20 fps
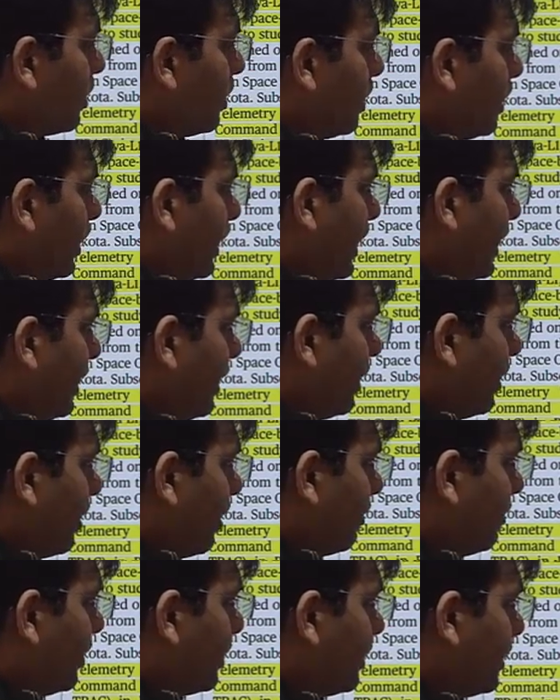layer
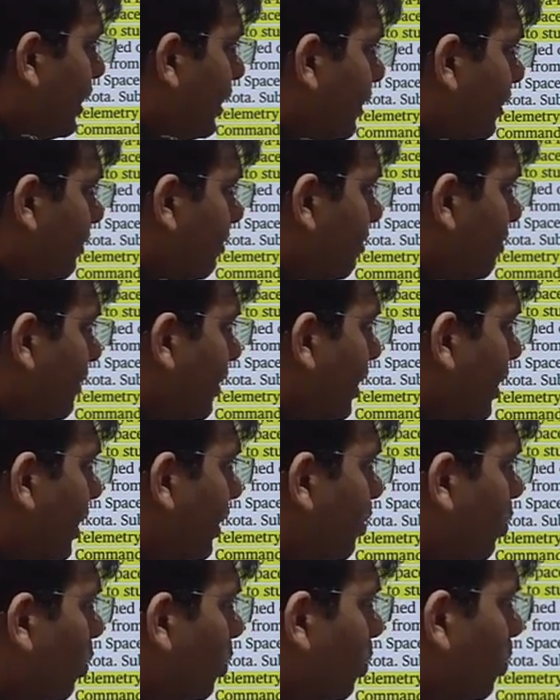of the sun,
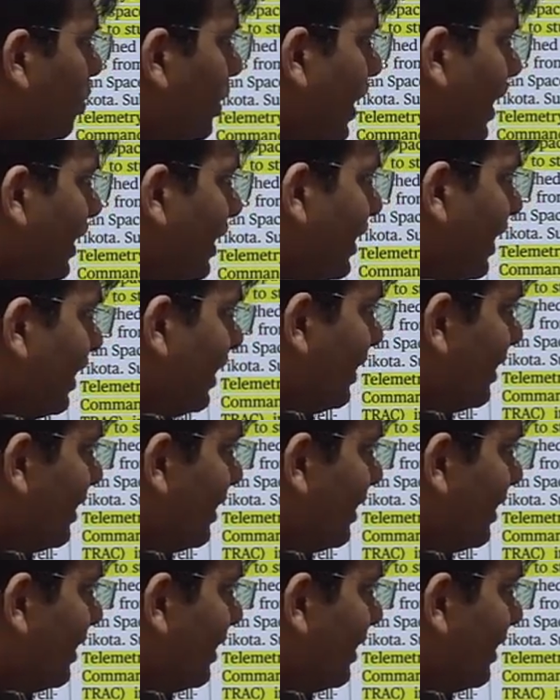corona, there